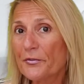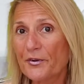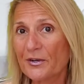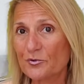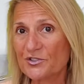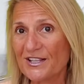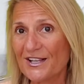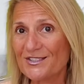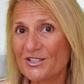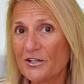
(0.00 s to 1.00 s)

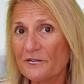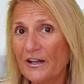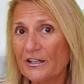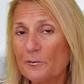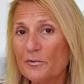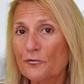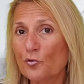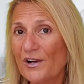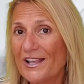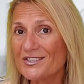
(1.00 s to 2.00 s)
thermostats are available
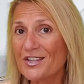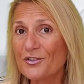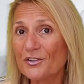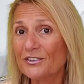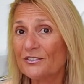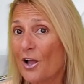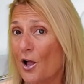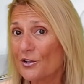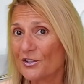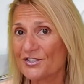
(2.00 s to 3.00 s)
for less than
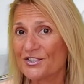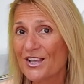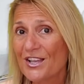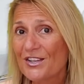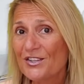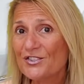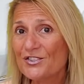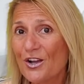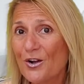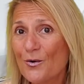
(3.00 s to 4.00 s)
$30.
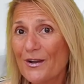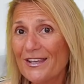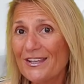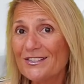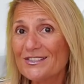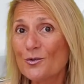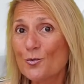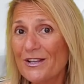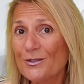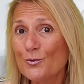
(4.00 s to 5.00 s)
So it's a
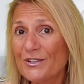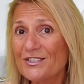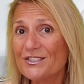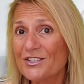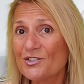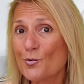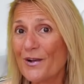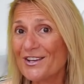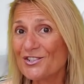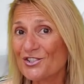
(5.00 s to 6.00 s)
win-win
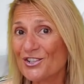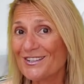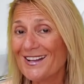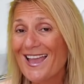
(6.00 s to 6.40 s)
situation